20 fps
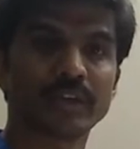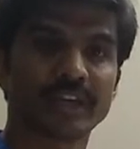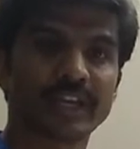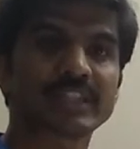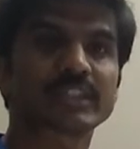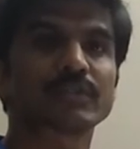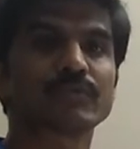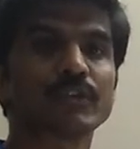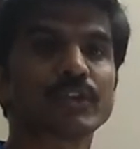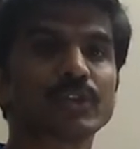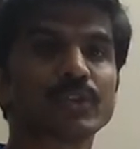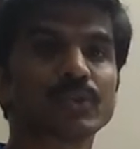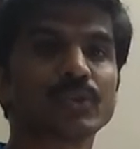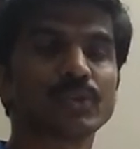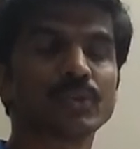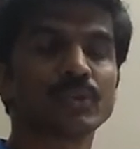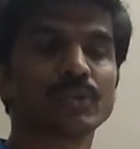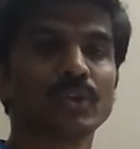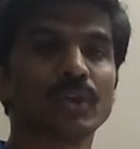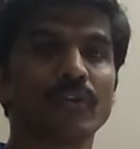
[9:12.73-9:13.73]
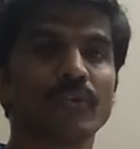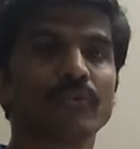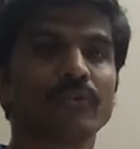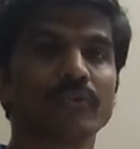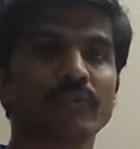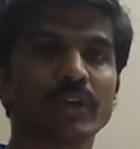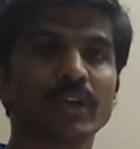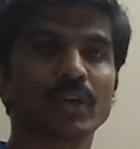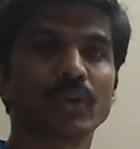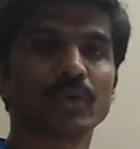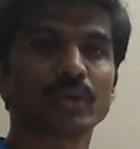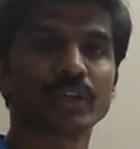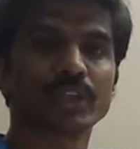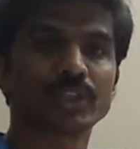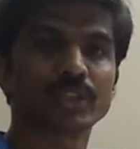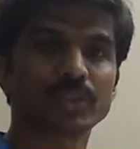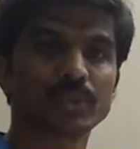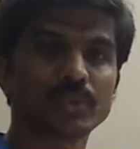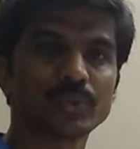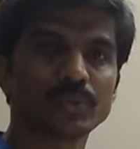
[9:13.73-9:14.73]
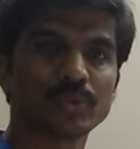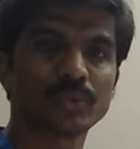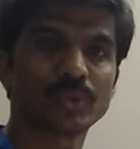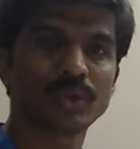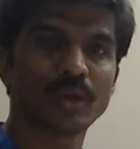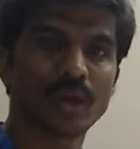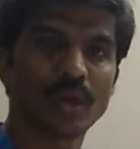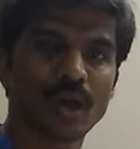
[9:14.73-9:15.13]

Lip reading: Next video we will look into